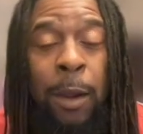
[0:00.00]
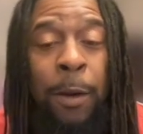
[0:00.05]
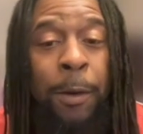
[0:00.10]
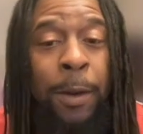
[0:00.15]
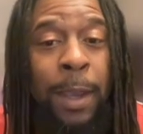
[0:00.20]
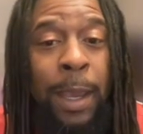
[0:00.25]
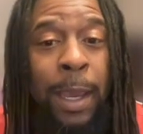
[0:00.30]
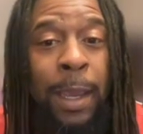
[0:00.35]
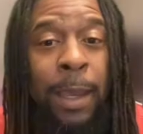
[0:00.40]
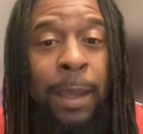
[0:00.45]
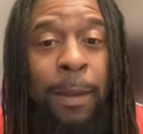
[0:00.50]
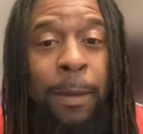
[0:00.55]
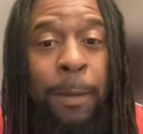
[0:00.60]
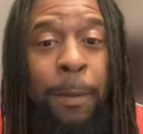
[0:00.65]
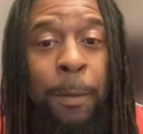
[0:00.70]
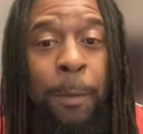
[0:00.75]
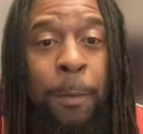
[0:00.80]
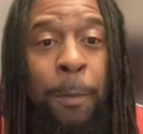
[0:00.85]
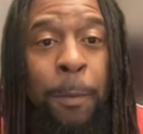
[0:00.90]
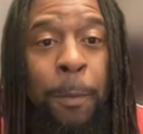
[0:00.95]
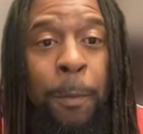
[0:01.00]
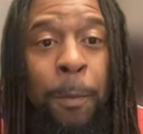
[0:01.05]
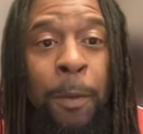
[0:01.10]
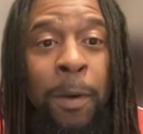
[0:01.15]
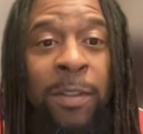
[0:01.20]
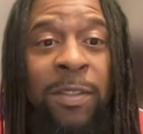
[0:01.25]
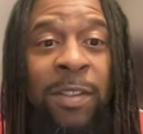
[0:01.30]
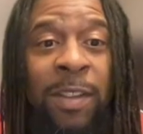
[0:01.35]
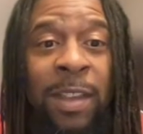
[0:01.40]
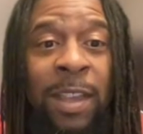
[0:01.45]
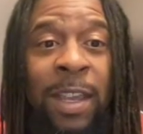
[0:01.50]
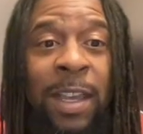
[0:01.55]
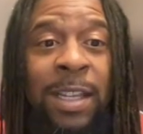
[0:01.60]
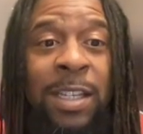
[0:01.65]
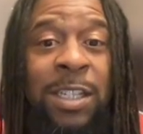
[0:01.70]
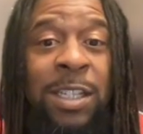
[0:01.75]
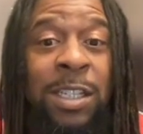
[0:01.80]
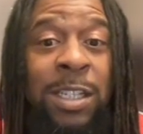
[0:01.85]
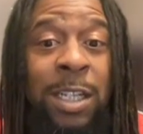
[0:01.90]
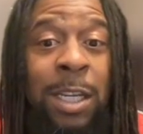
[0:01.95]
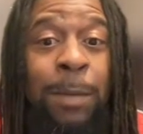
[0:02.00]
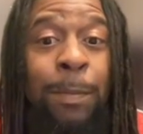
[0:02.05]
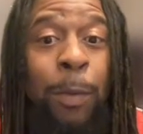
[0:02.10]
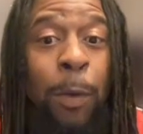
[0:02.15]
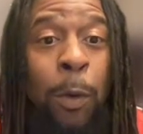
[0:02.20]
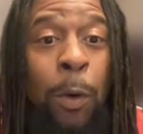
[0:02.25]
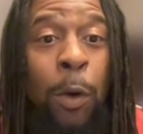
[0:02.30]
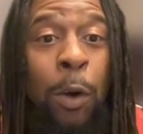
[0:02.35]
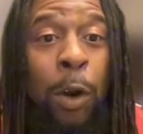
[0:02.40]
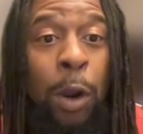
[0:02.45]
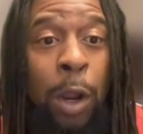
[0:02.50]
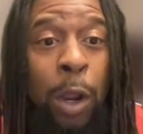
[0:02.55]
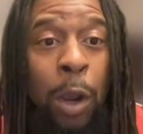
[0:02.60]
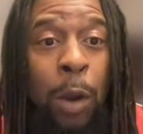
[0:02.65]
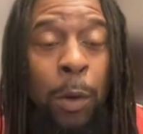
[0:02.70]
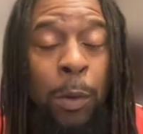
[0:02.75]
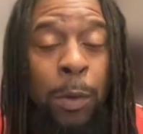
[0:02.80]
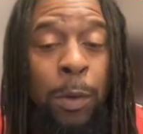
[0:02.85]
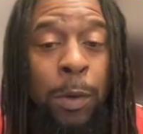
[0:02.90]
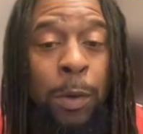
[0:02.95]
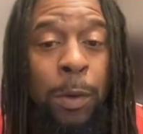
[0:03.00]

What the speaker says: Okay? Once again, sheep or goat.